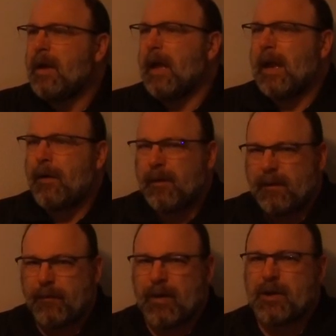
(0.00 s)
allowing the
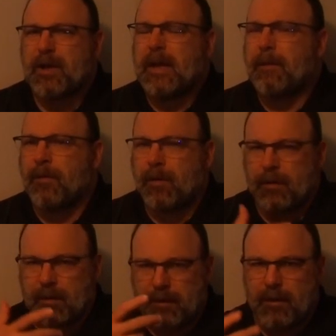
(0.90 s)
French to keep their
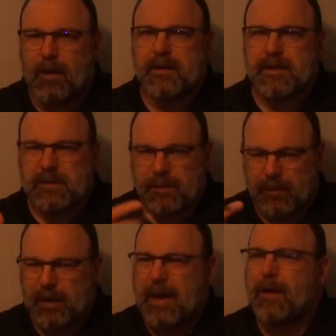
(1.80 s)
Catholicism,
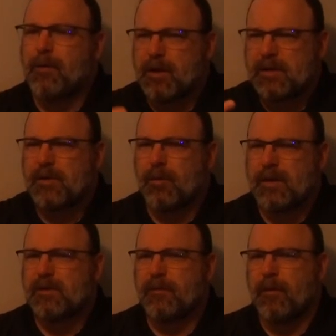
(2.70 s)
their language, and so on
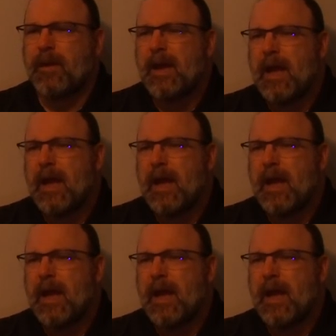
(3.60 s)
and so forth.